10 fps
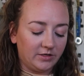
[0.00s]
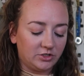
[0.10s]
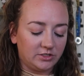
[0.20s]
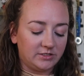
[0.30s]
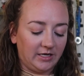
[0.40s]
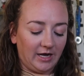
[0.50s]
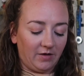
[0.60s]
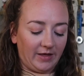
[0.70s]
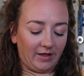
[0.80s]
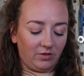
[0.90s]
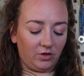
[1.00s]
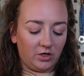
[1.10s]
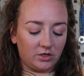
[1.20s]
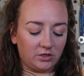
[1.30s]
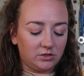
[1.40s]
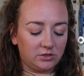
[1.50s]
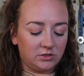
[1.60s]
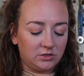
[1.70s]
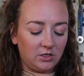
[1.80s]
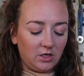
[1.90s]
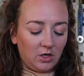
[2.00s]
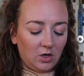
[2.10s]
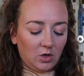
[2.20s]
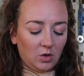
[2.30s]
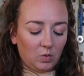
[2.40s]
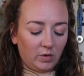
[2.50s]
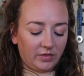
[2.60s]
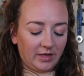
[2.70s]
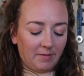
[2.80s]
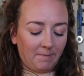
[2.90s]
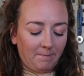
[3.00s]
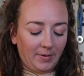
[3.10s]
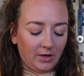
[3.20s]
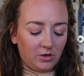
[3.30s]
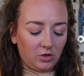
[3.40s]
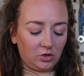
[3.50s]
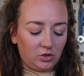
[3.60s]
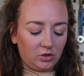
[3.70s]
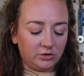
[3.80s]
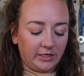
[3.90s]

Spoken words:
Let's just see how that looks with it buckled.